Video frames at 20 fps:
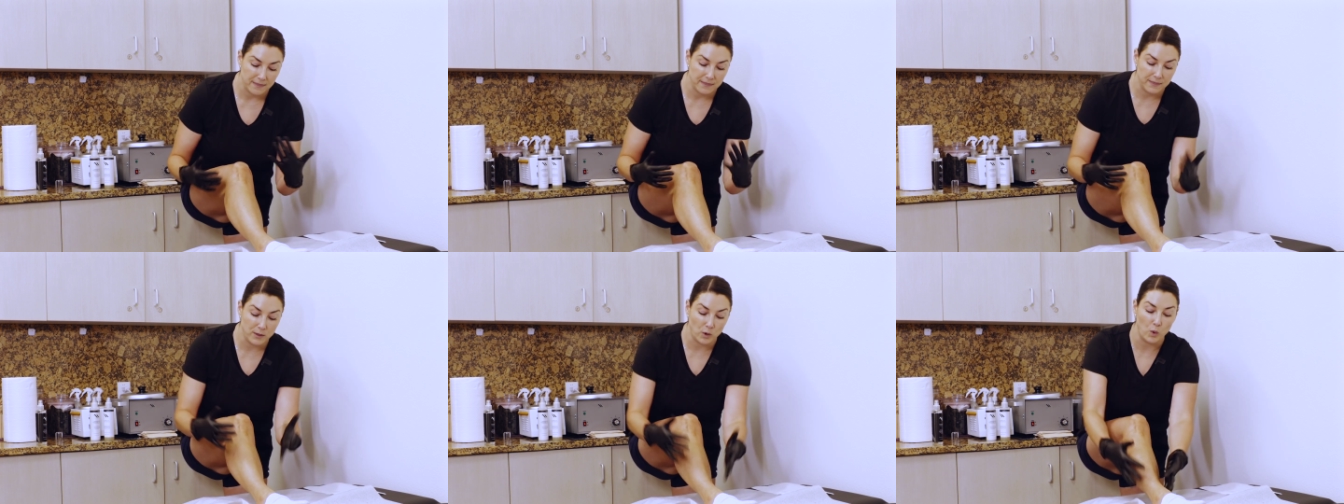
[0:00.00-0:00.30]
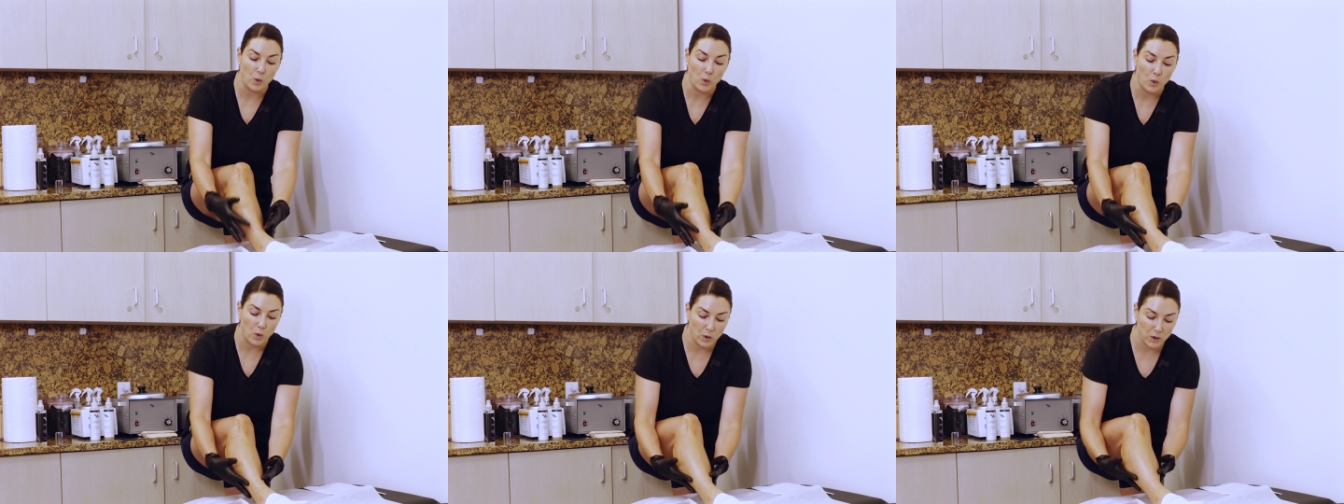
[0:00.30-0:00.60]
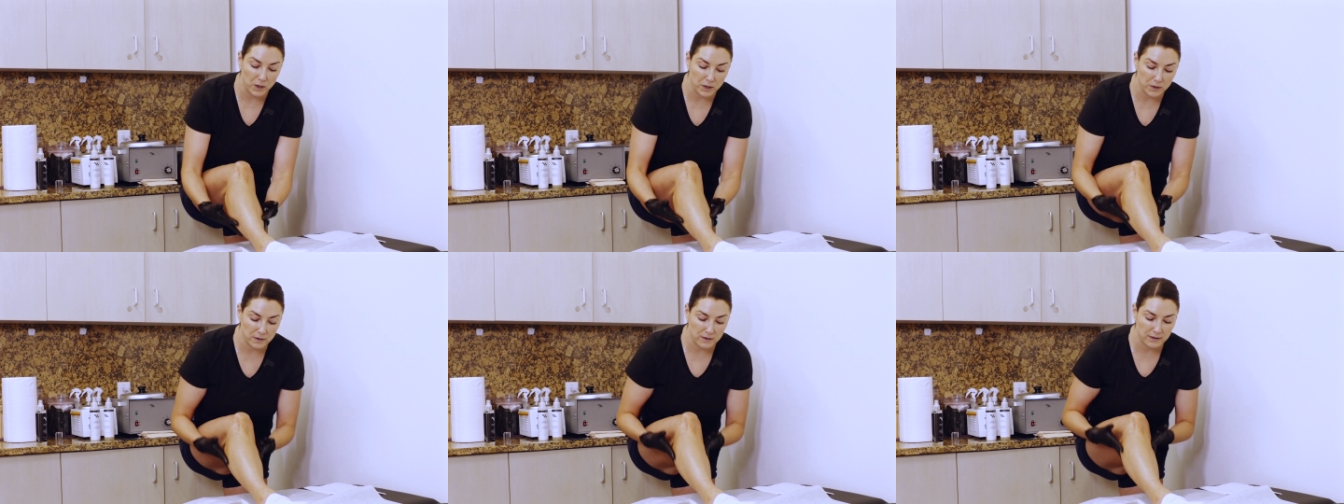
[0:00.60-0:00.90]
The
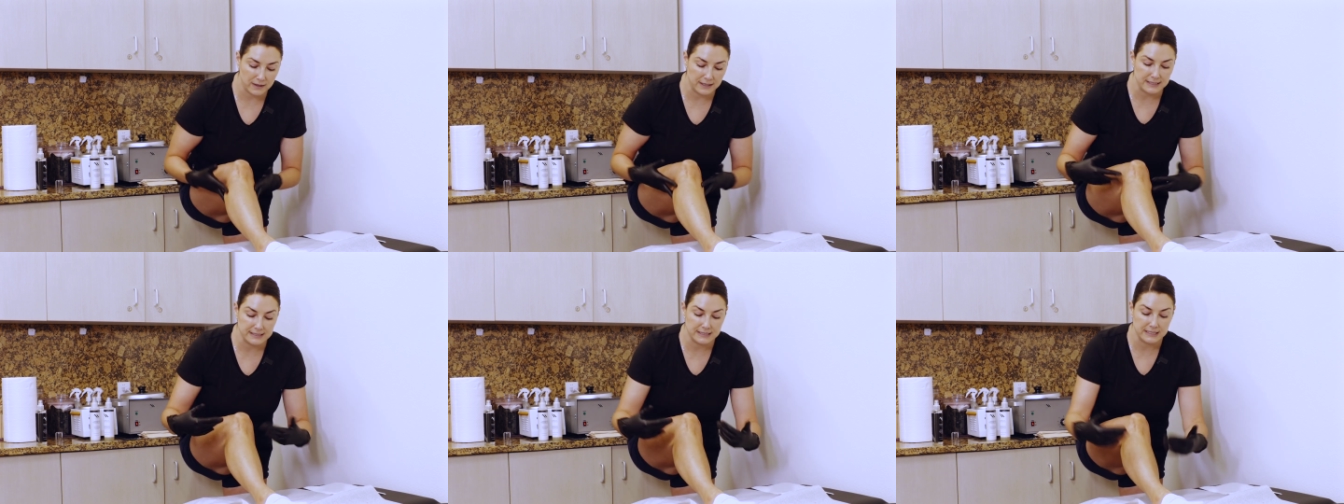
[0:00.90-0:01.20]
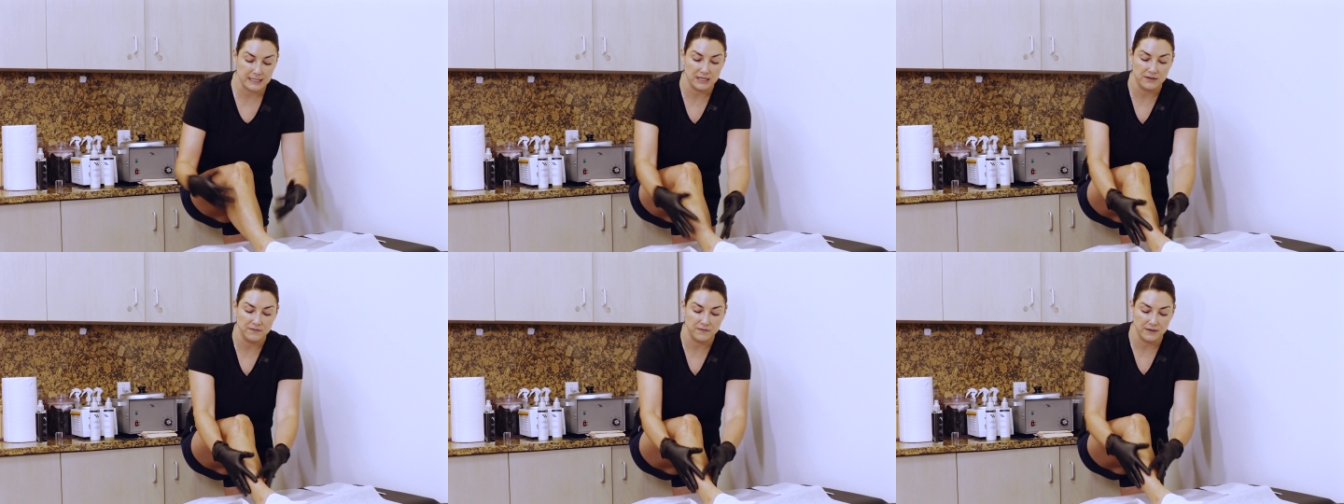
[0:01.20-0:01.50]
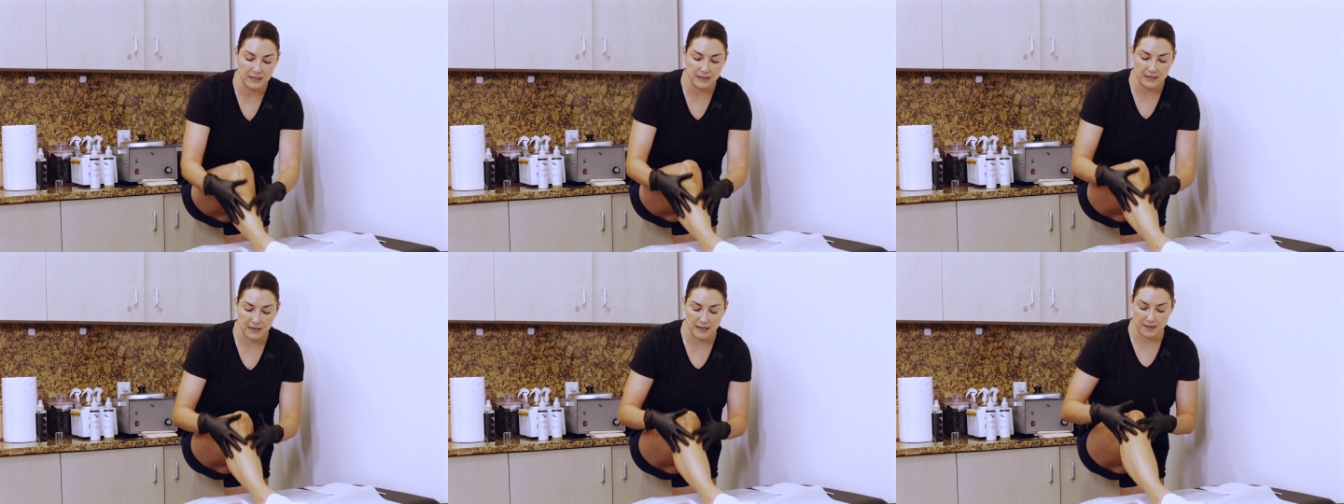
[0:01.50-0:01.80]
oil is
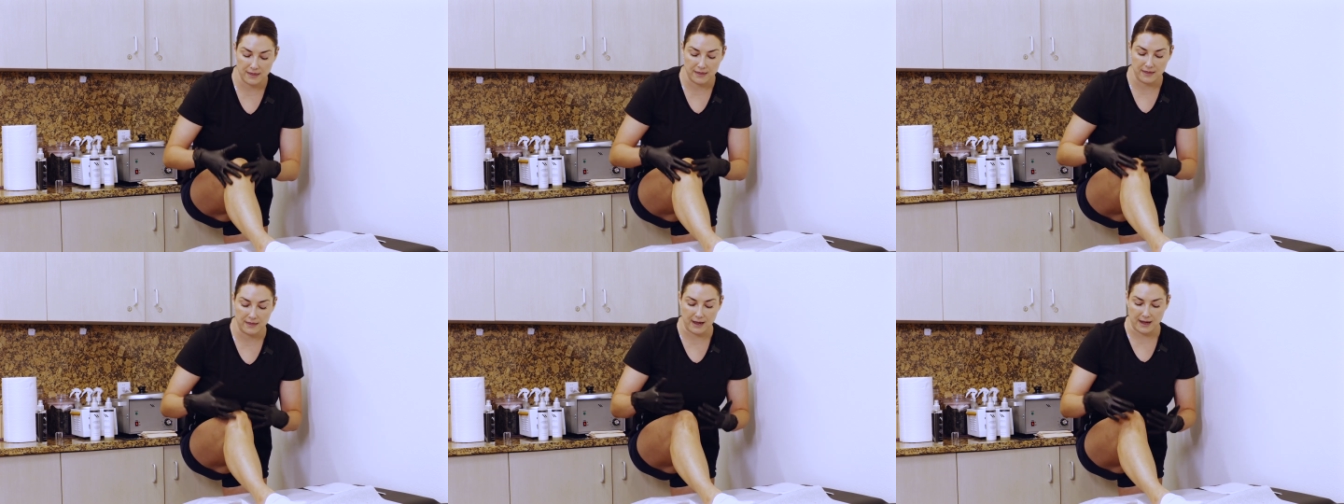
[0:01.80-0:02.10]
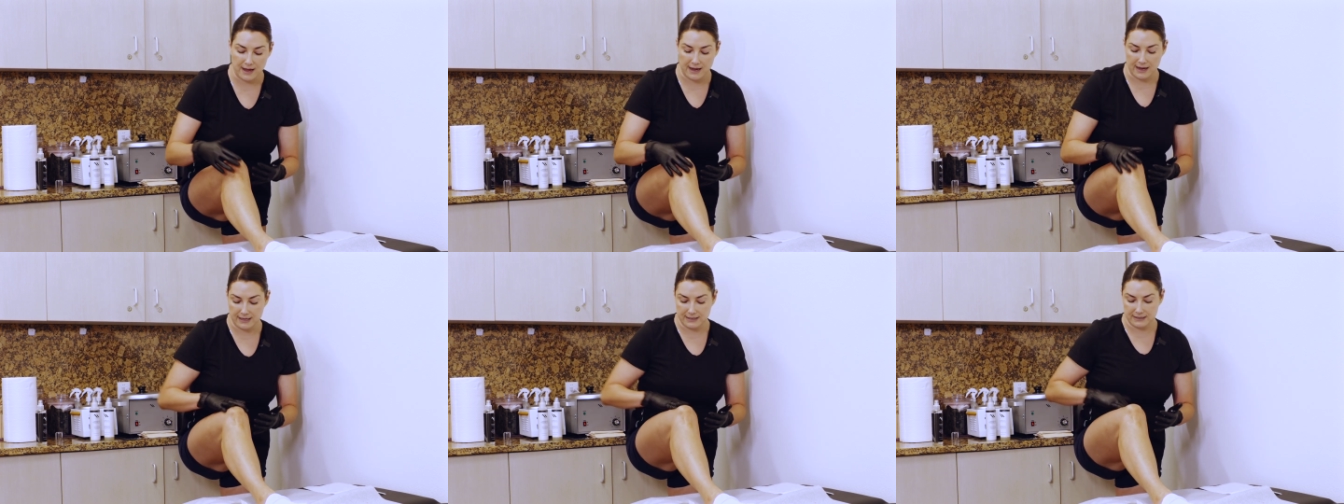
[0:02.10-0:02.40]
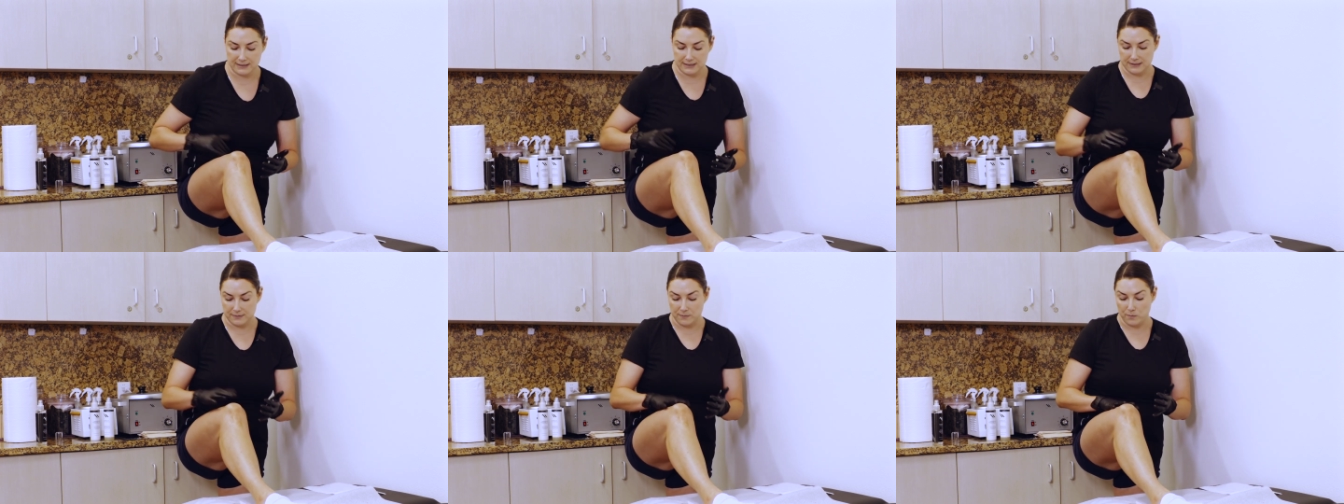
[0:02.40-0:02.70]
giving that